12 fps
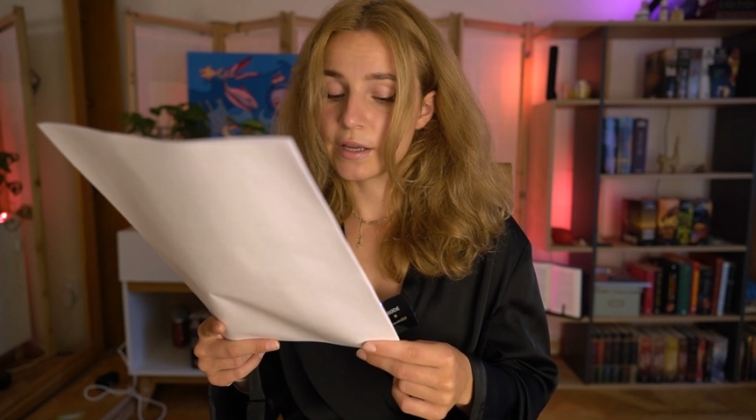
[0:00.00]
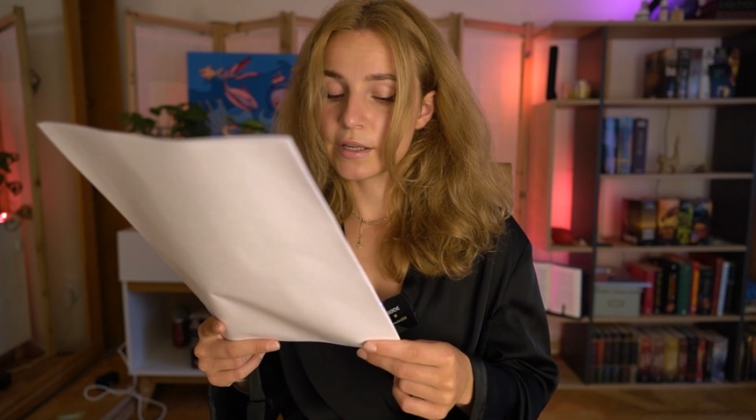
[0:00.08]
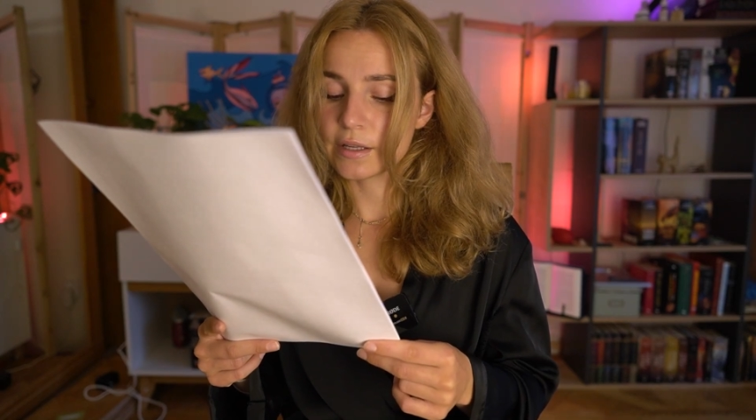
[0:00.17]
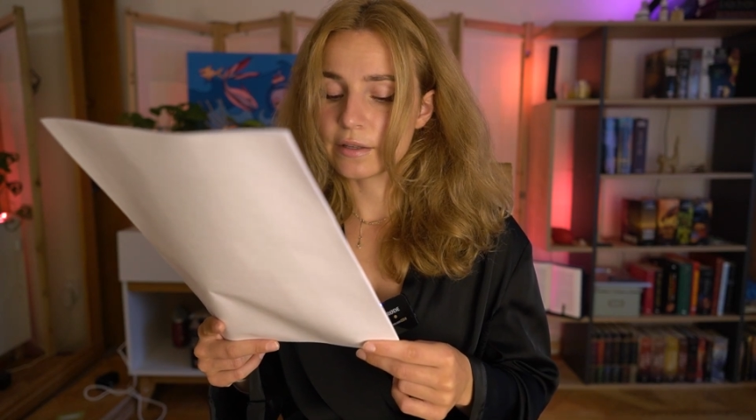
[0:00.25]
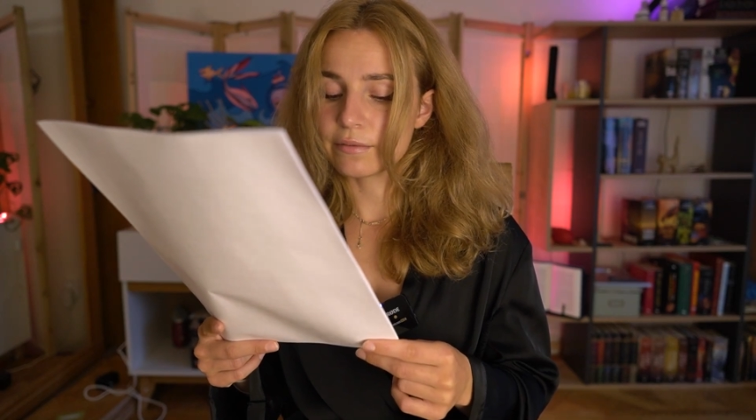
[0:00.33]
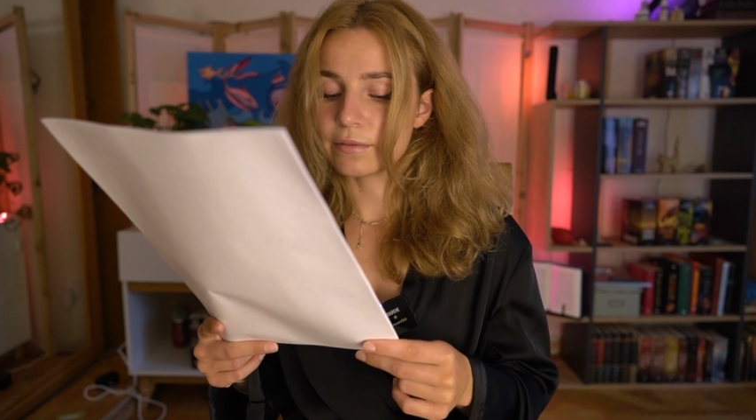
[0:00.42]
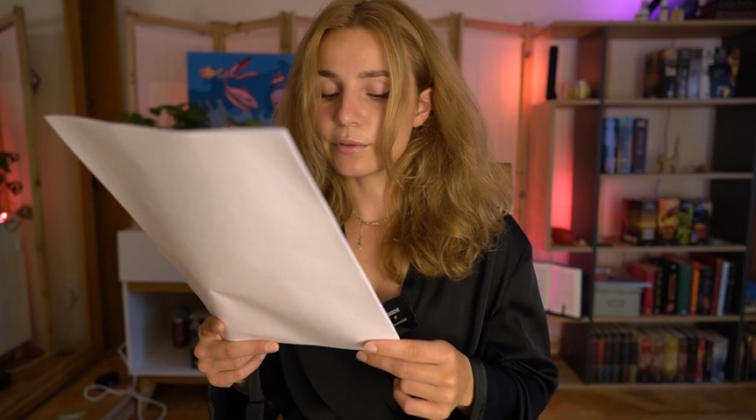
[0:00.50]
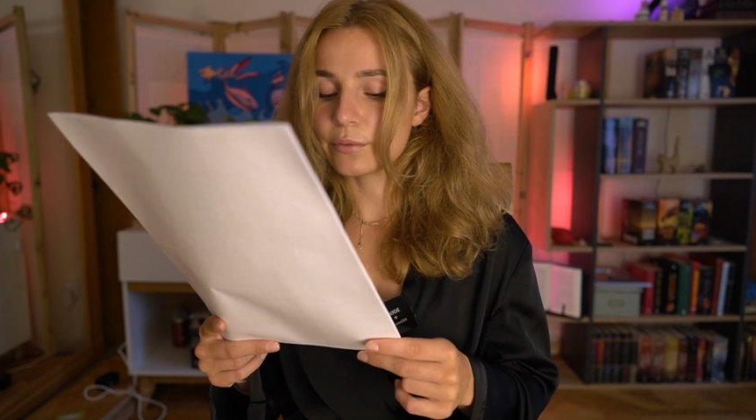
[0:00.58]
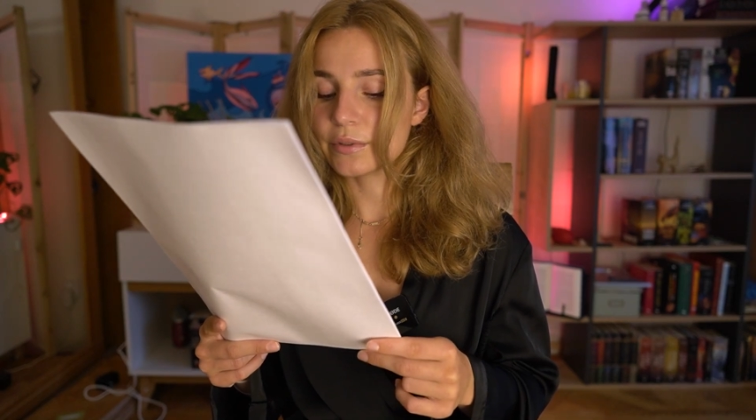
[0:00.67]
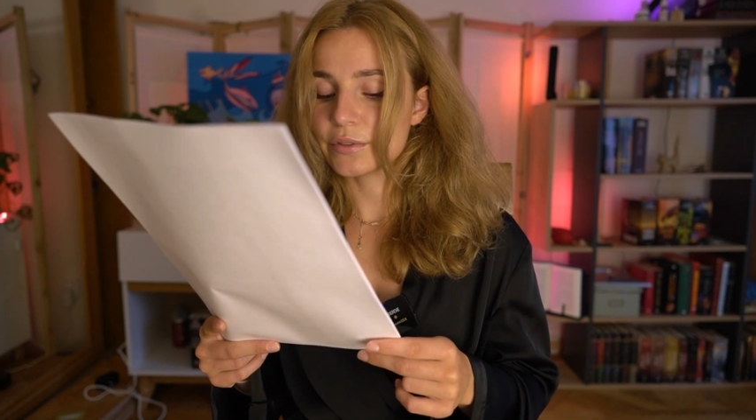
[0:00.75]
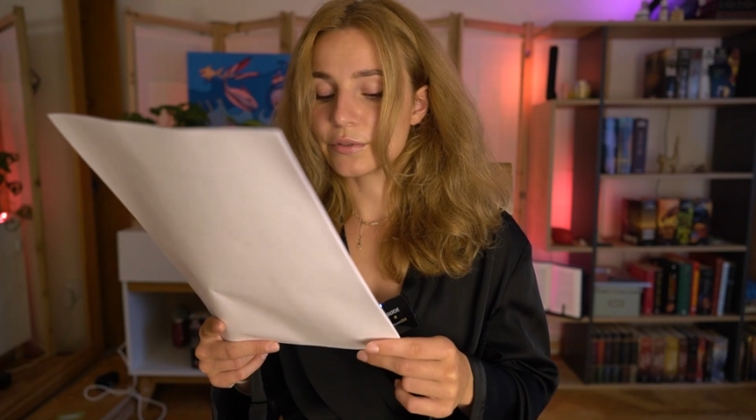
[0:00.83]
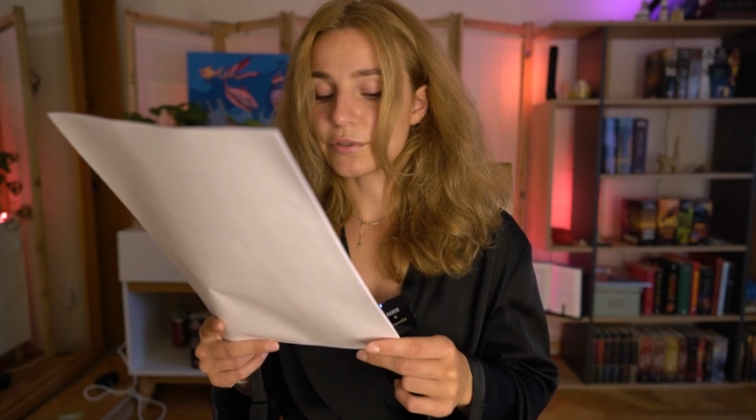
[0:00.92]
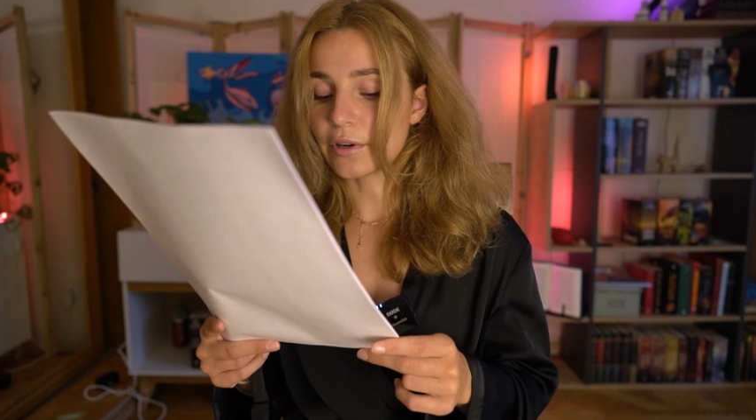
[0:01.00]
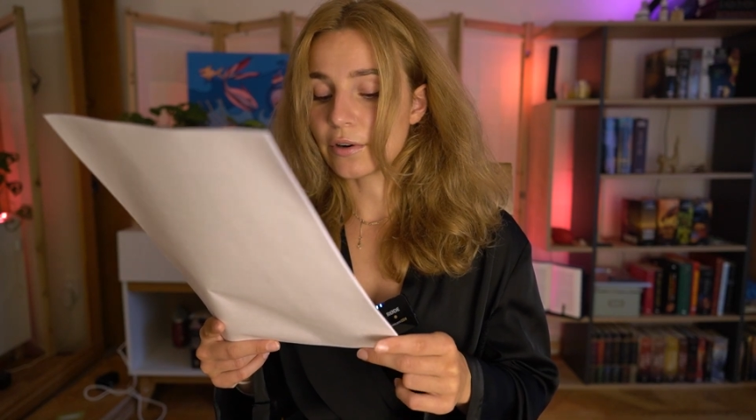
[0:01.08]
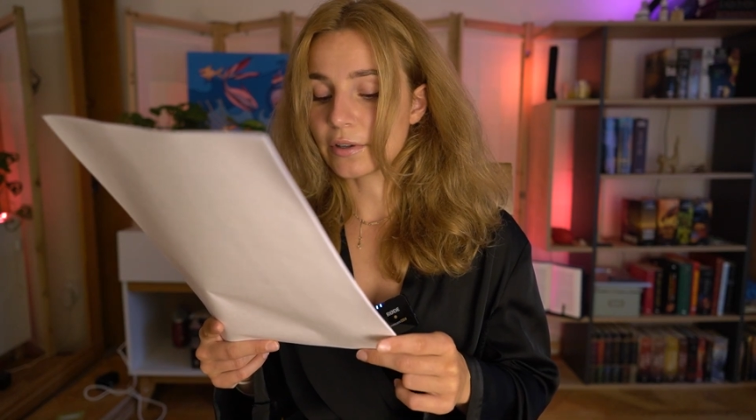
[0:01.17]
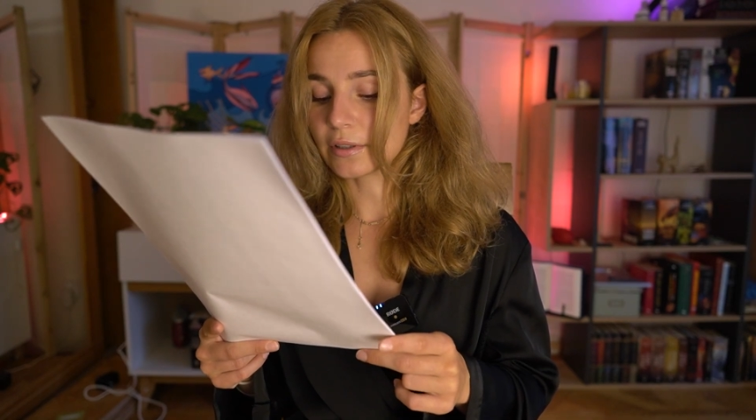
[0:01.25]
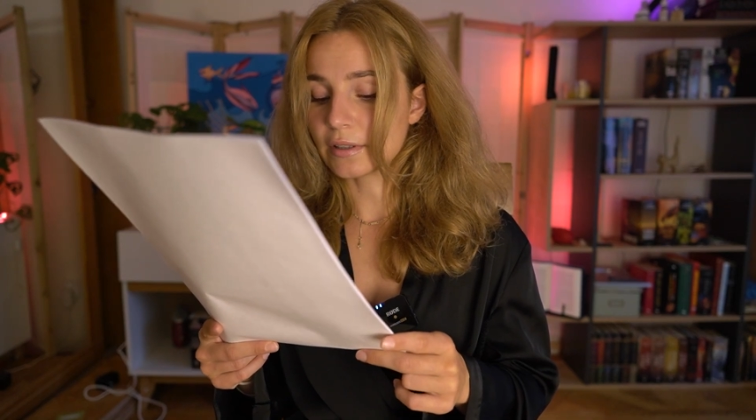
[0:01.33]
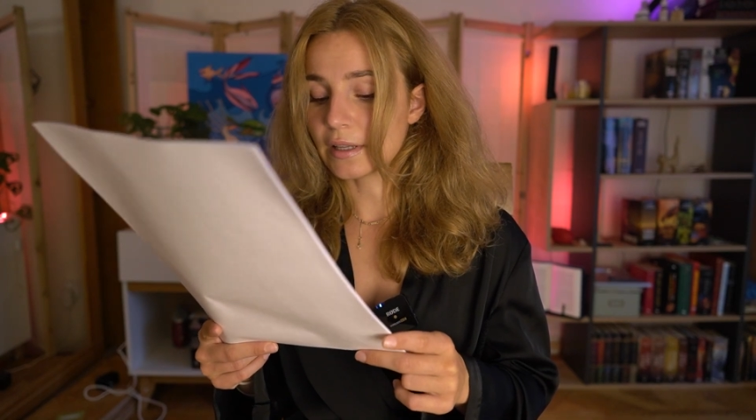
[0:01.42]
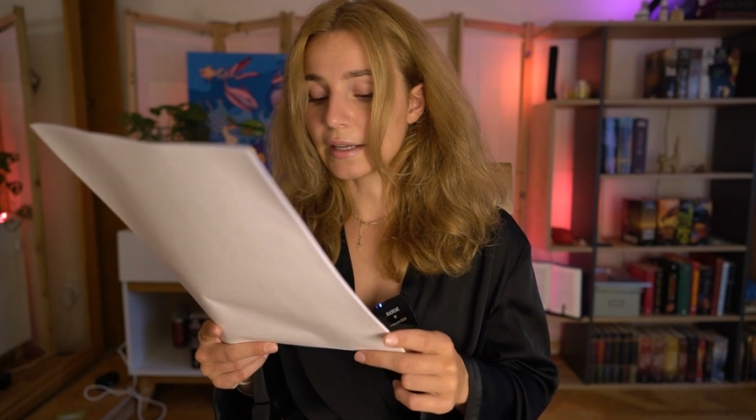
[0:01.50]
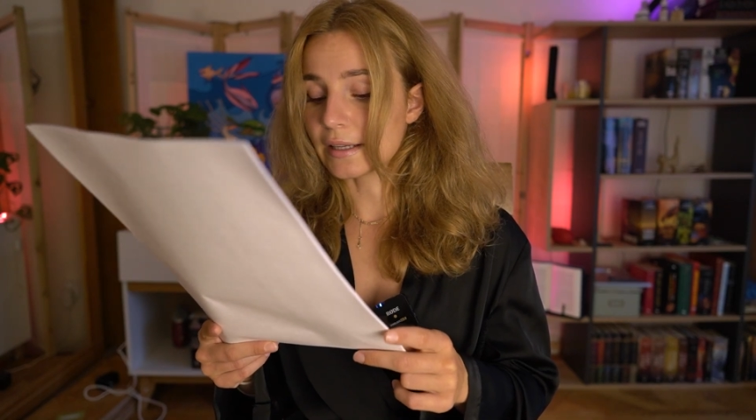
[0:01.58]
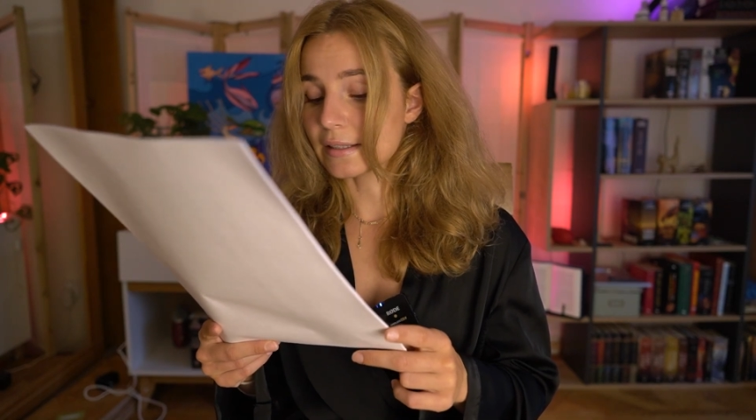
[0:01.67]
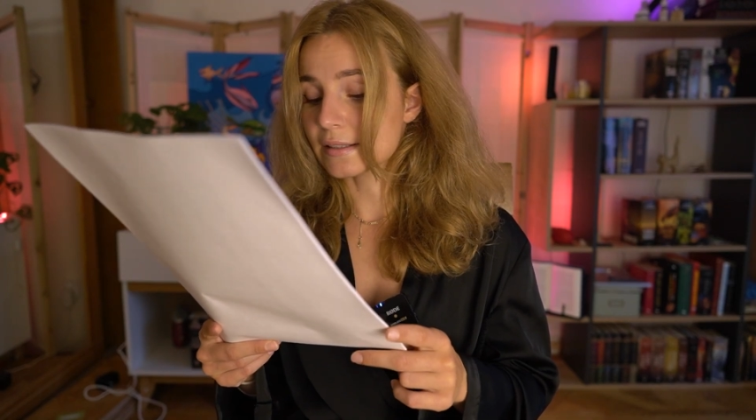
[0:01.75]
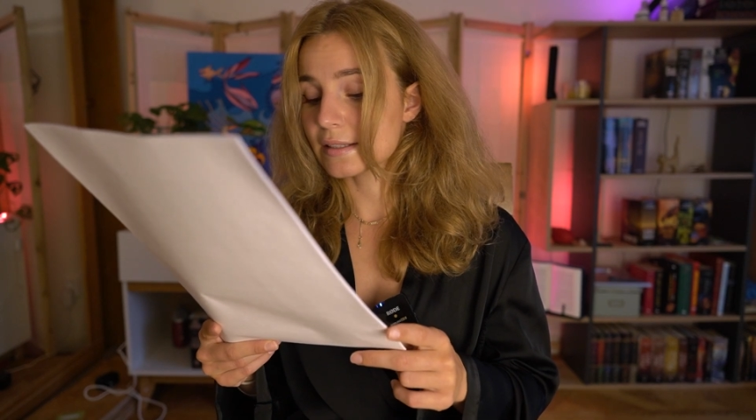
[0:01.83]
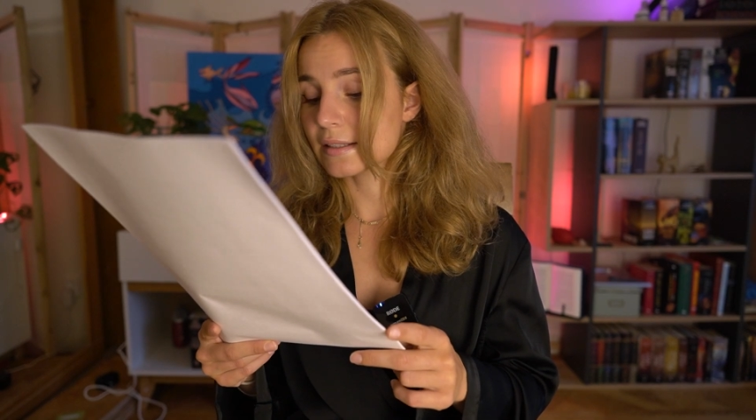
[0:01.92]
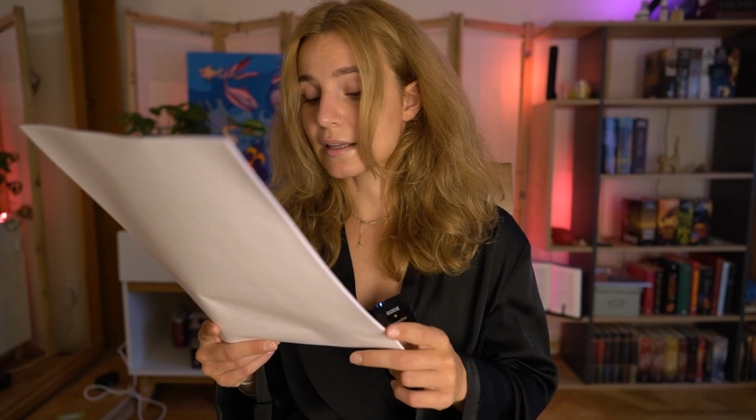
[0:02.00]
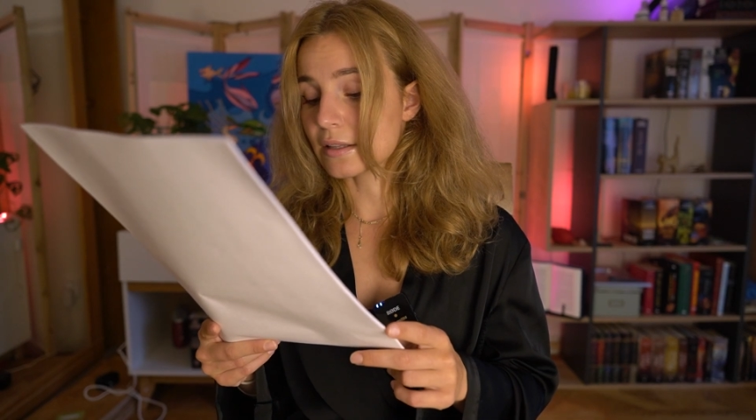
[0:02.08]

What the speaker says: He flew into dark lanes